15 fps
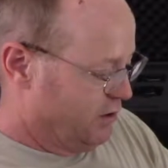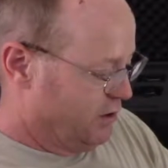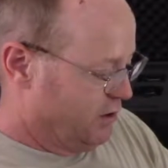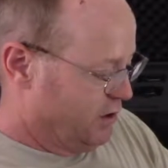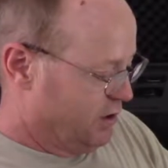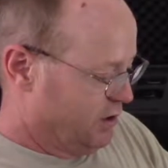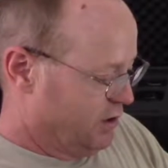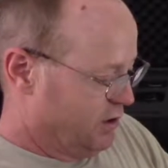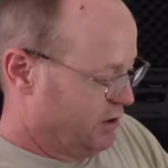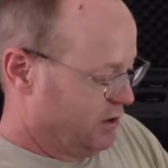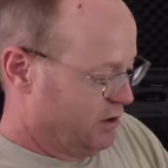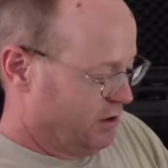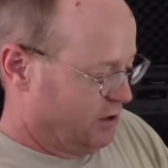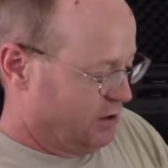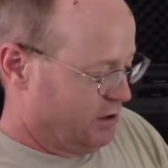
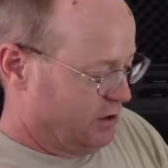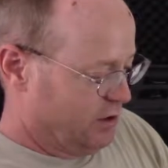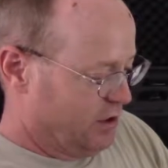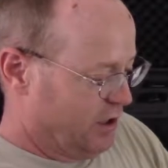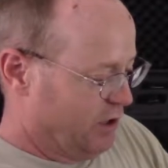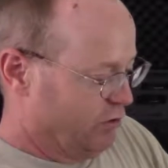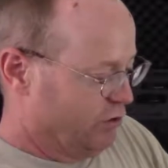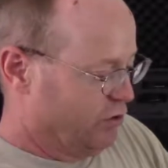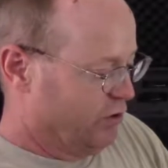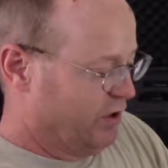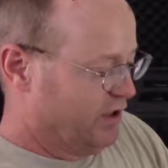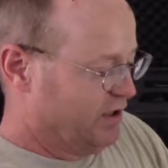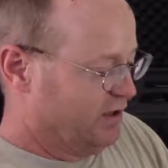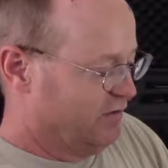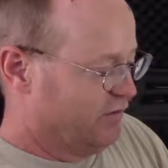I will go
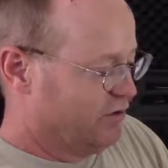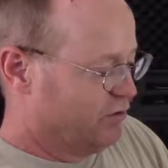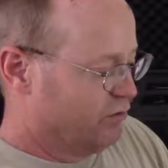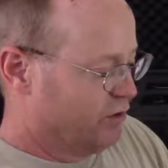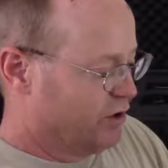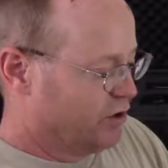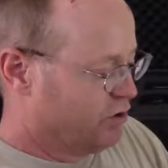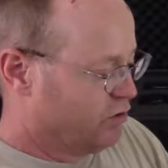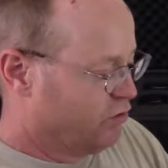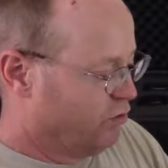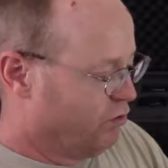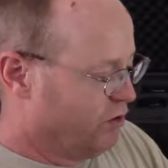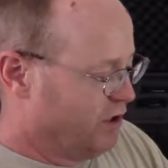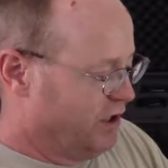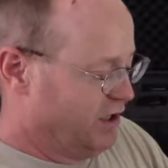ahead and give it a
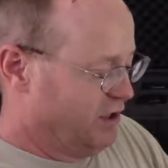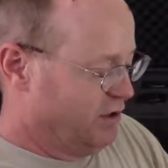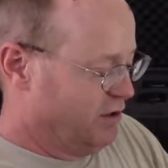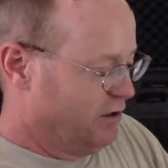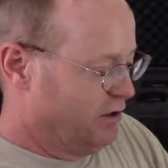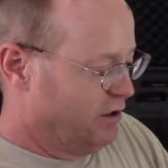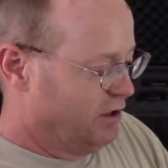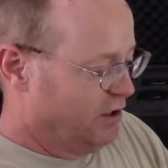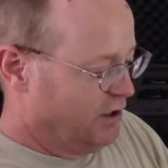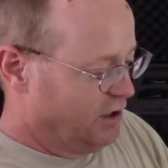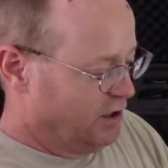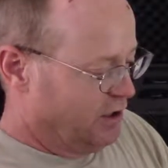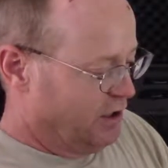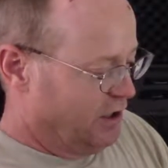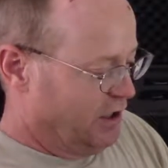recording,
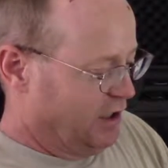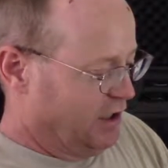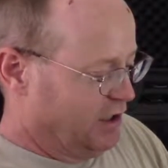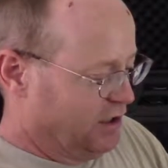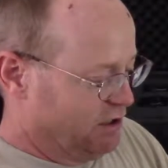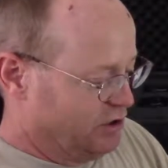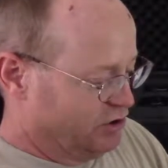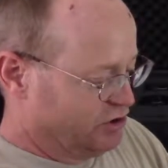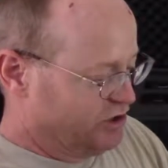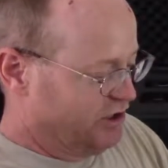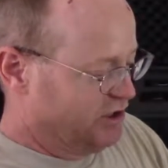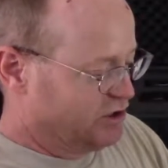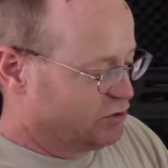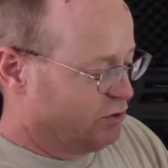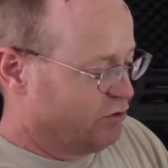and you'll see
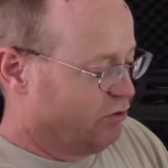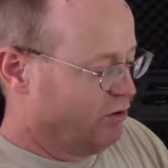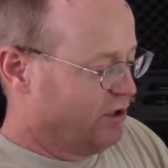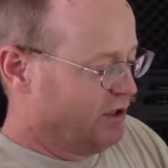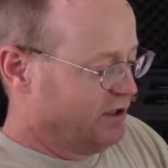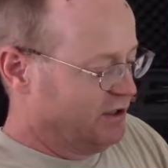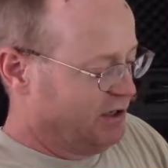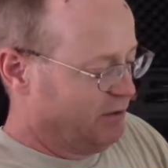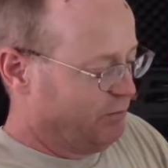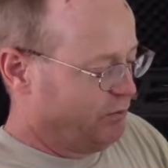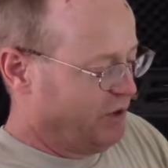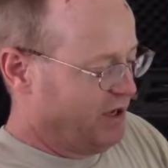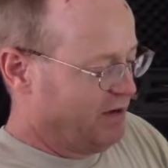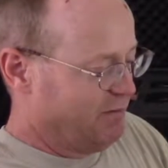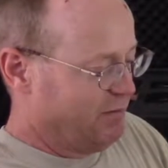that it's recording, and then I'll
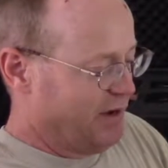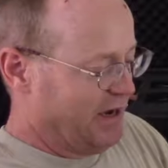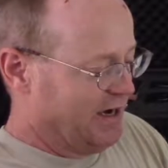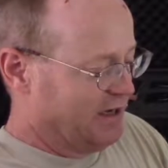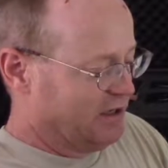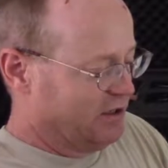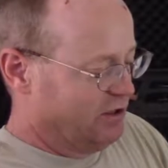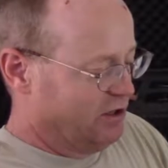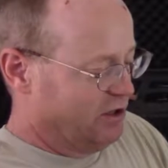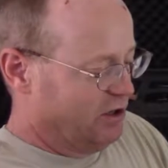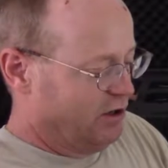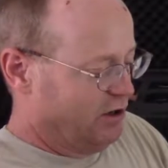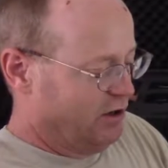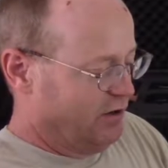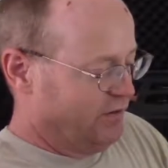play it back
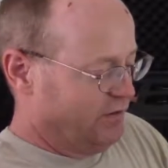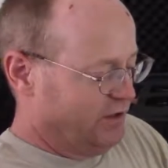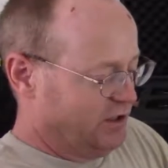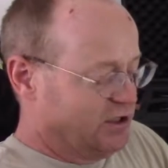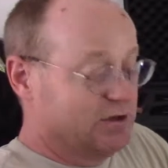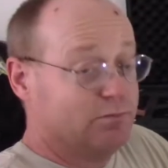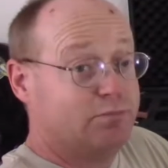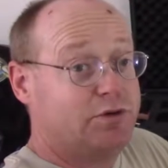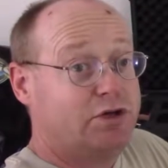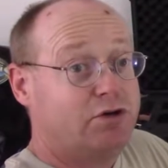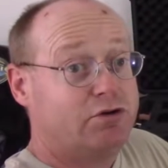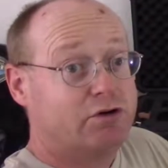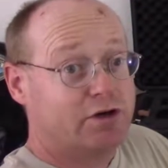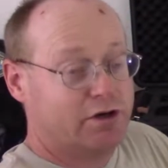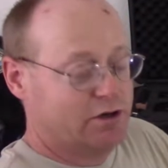on the
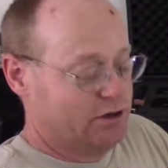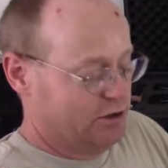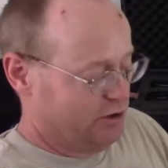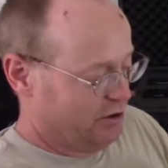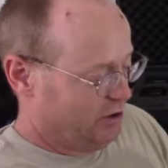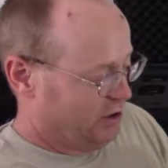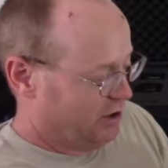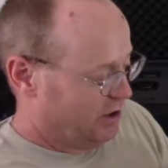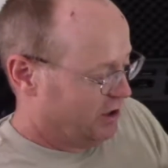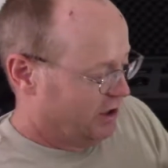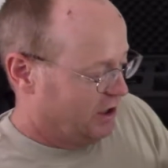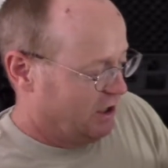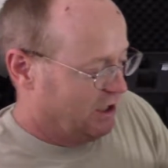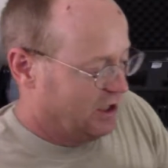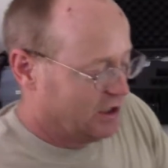computer,
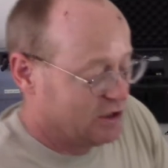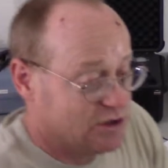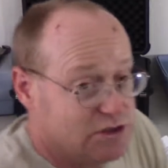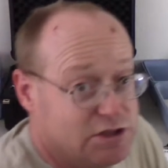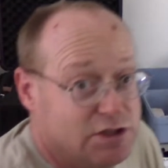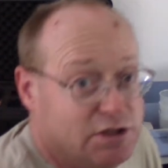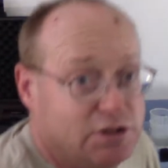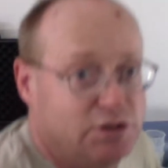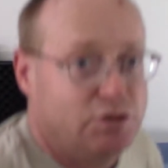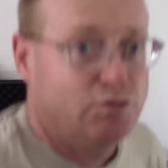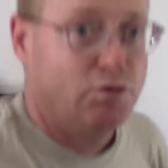and you